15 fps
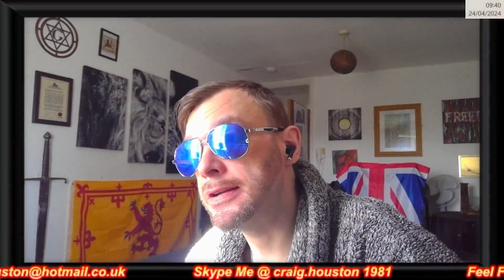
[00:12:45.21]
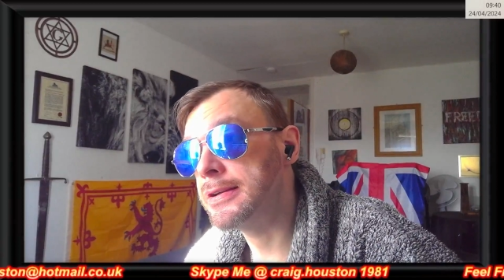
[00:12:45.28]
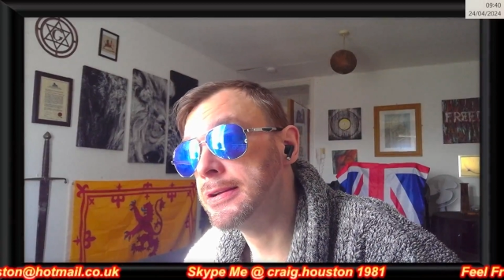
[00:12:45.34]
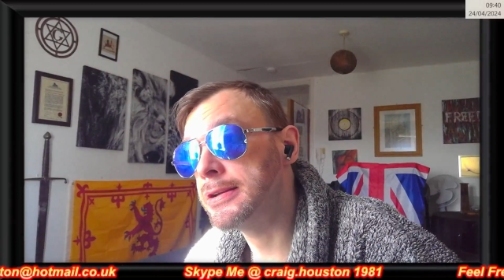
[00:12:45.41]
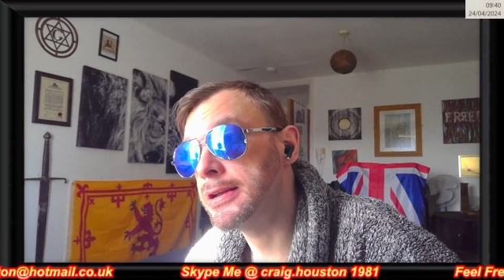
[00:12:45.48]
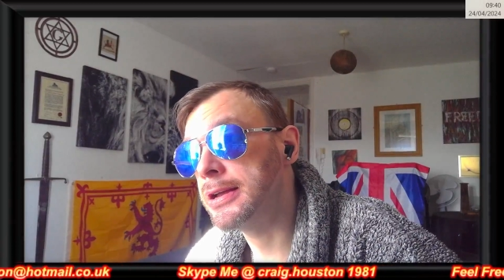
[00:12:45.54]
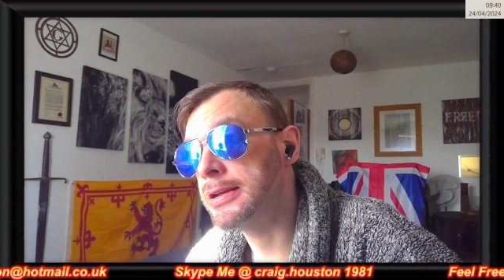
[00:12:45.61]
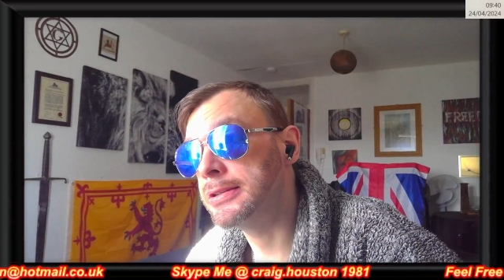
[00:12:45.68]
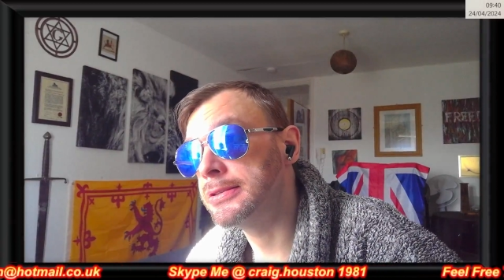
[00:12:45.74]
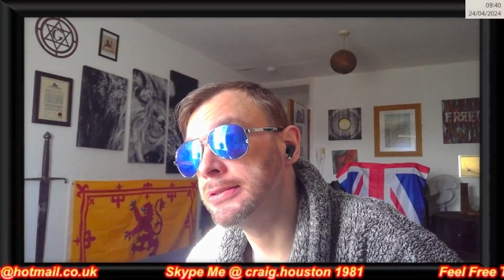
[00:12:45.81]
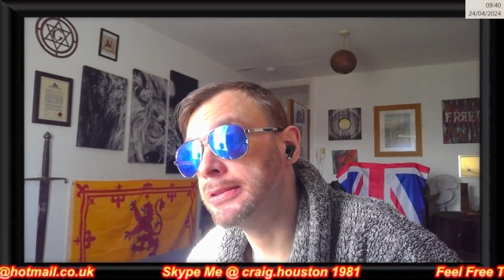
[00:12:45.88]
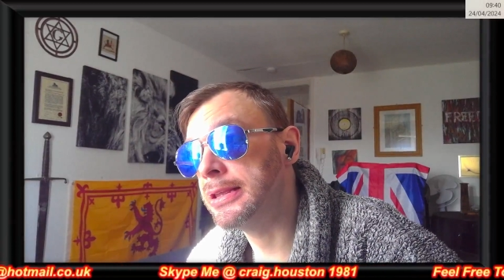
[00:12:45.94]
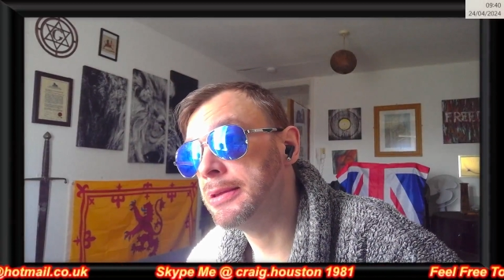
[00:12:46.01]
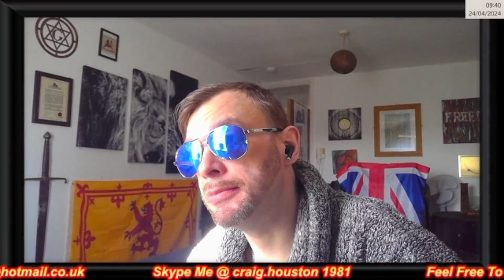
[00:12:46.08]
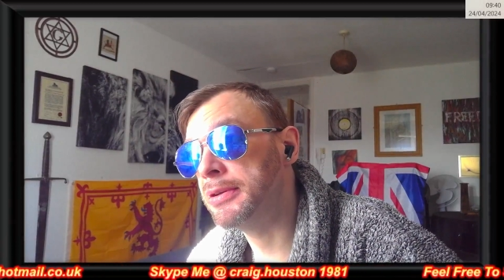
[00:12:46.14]

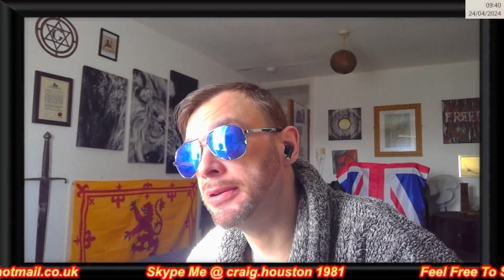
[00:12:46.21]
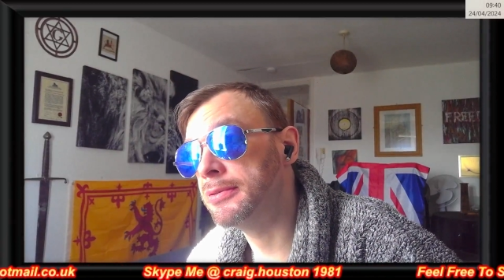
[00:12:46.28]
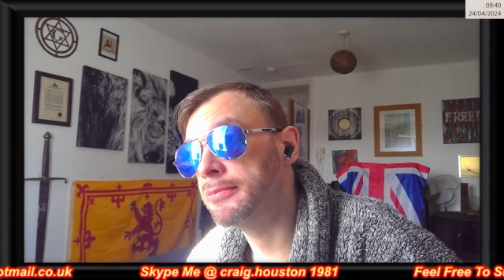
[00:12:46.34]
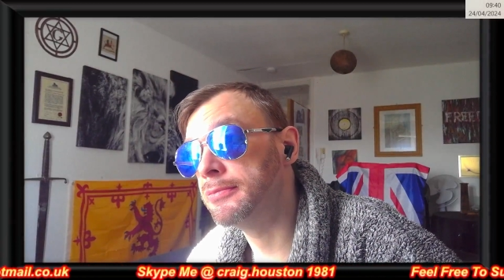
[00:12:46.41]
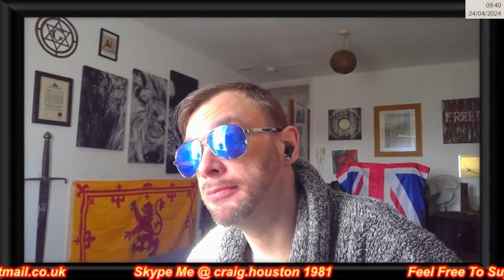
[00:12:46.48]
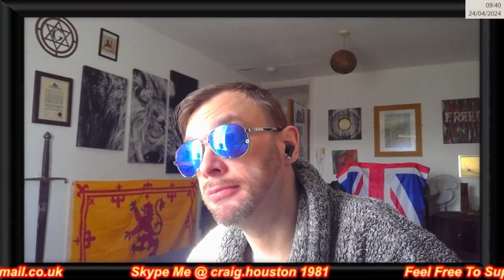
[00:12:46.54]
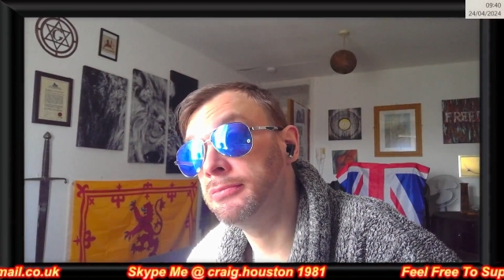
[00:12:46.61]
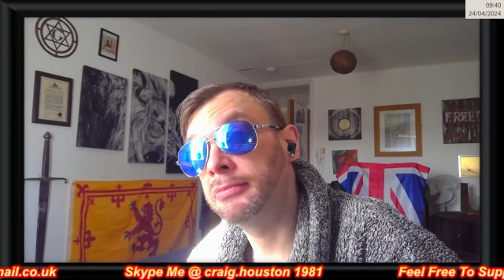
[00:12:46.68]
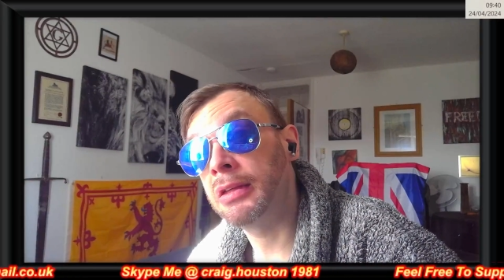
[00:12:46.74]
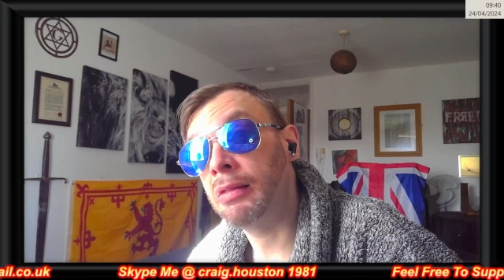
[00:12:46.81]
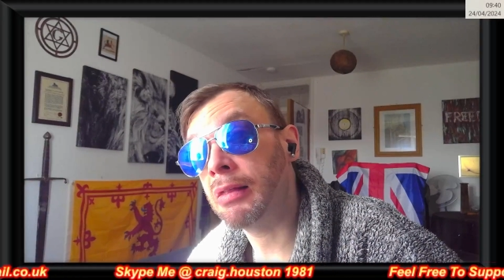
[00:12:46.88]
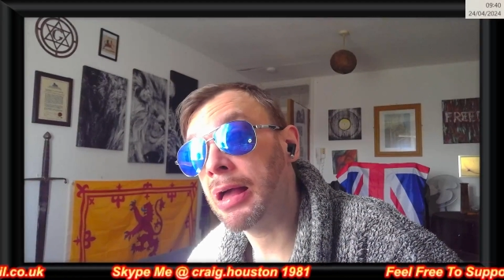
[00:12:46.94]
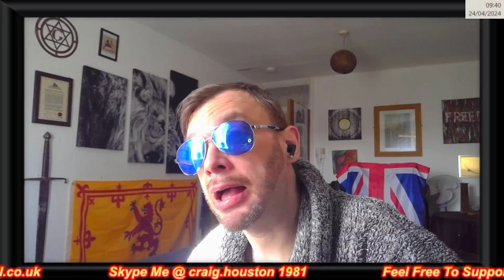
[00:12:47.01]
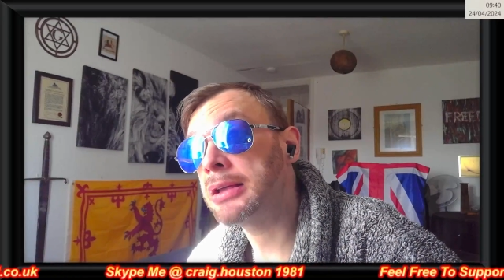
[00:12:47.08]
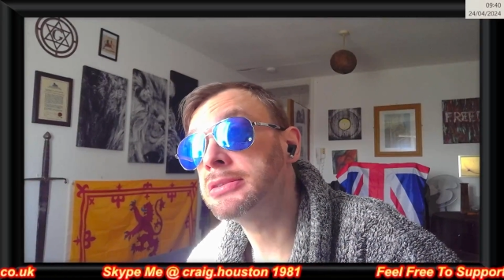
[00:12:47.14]
and name it The
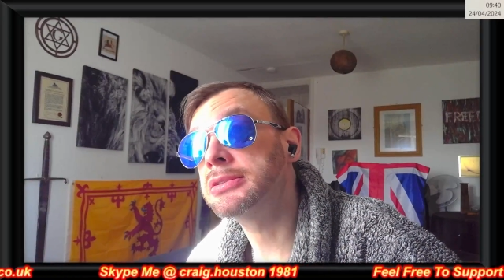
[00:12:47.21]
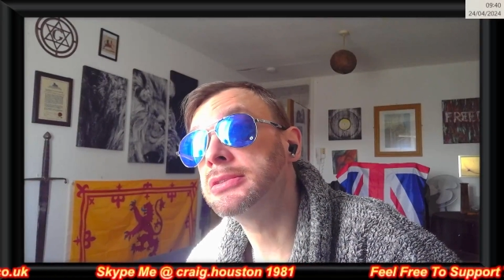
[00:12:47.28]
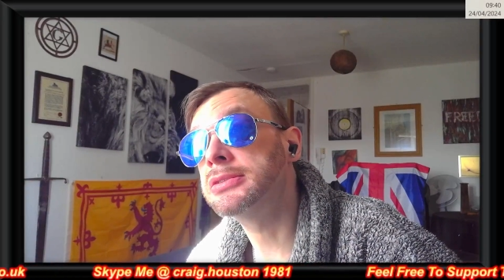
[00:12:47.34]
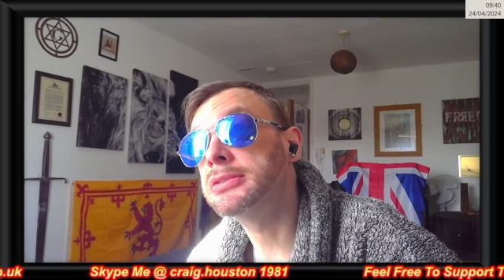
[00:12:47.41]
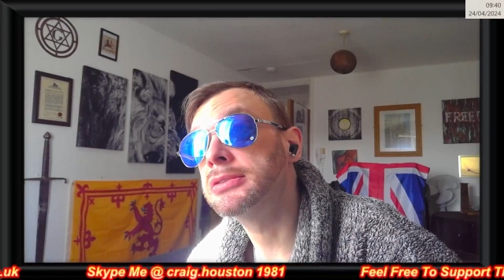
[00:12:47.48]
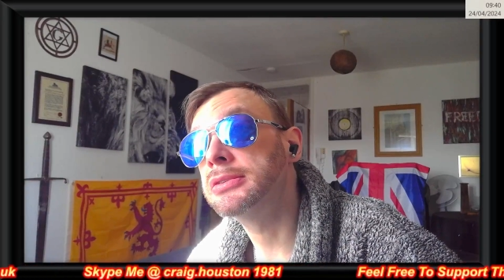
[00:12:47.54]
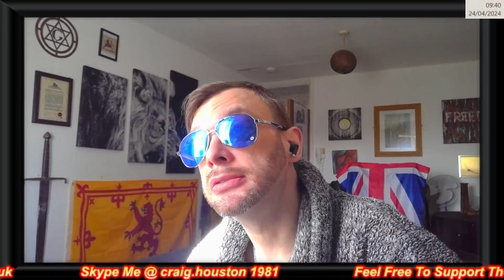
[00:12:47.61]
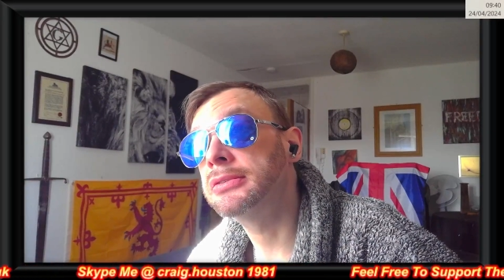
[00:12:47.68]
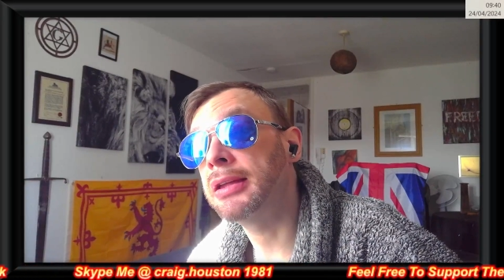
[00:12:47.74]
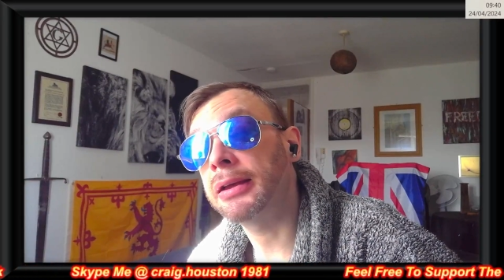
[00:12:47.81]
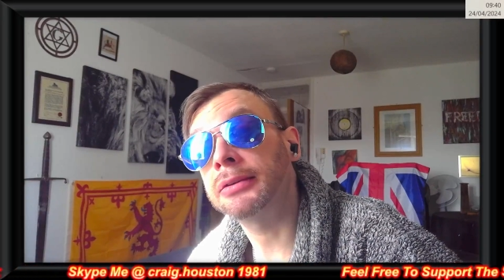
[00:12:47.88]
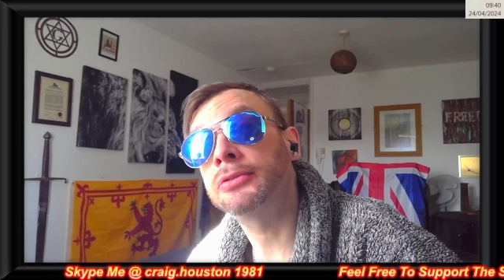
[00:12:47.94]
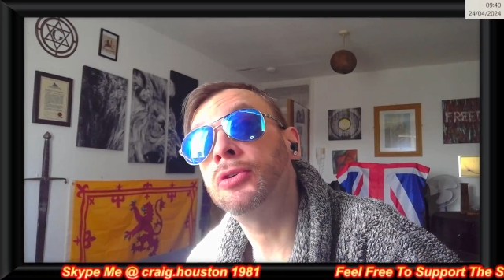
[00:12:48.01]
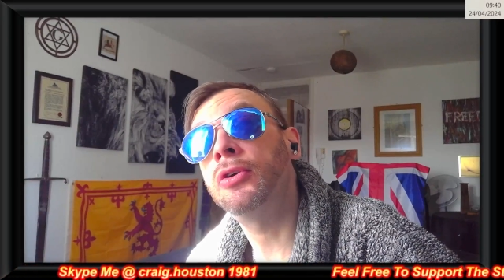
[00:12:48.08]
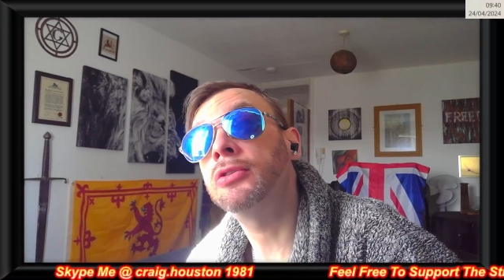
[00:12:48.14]
Last
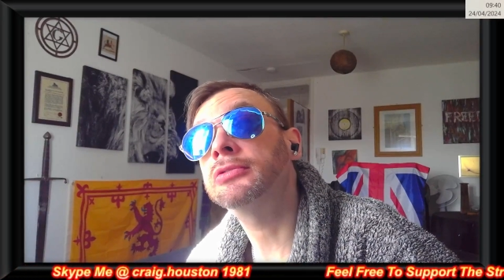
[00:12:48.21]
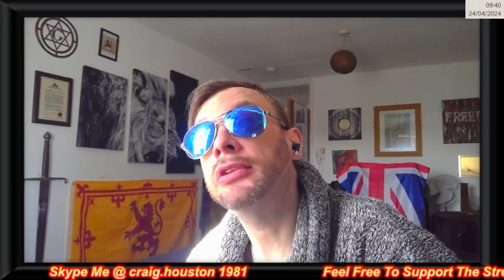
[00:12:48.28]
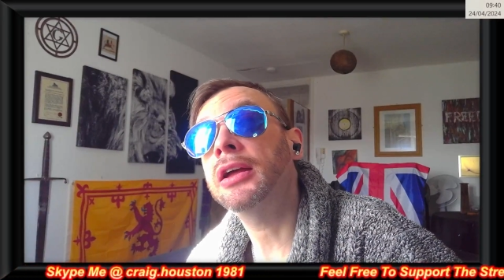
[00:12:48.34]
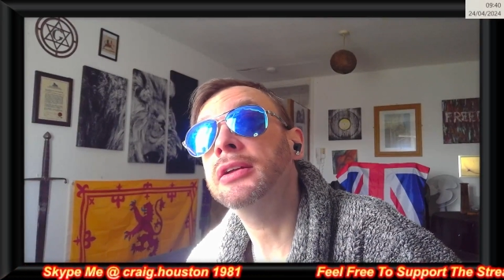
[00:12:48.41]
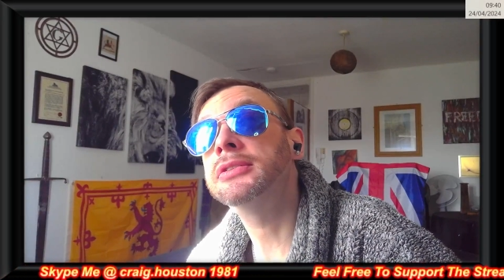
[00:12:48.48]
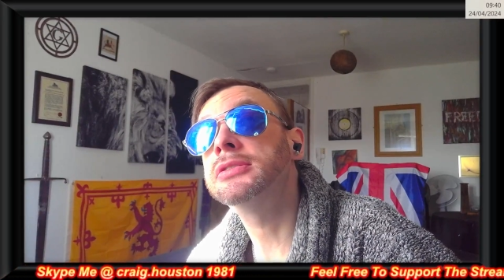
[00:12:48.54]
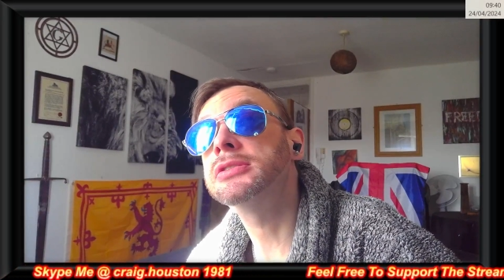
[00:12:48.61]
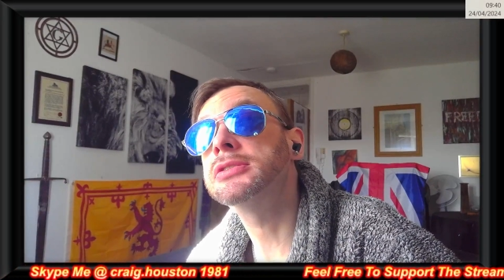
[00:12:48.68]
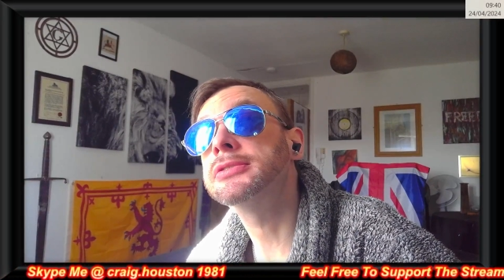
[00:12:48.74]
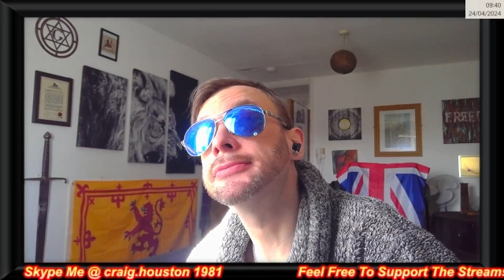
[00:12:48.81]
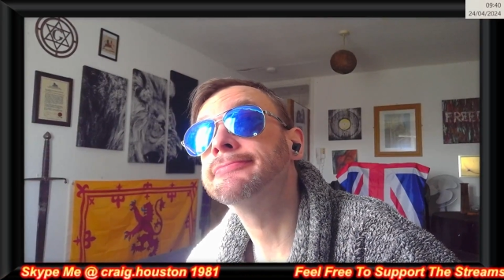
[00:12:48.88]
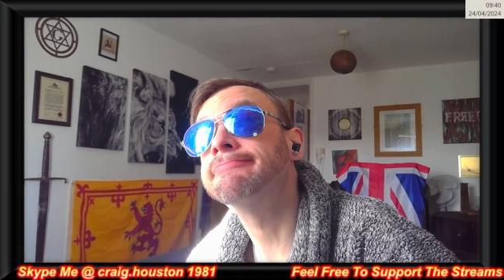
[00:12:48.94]
TikTok Dance.